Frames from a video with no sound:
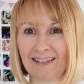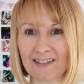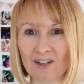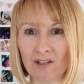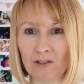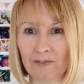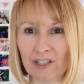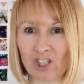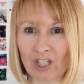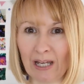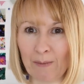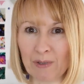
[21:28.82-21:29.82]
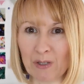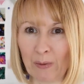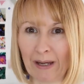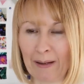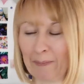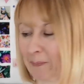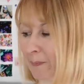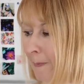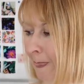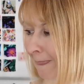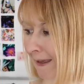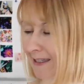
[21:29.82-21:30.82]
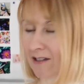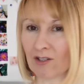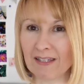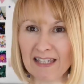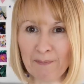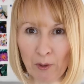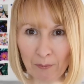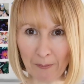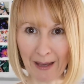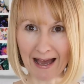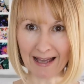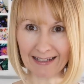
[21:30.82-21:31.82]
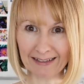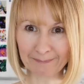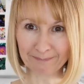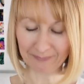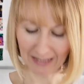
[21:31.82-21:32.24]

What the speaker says: It's got a lovely shape to it. It's got a zip up the back.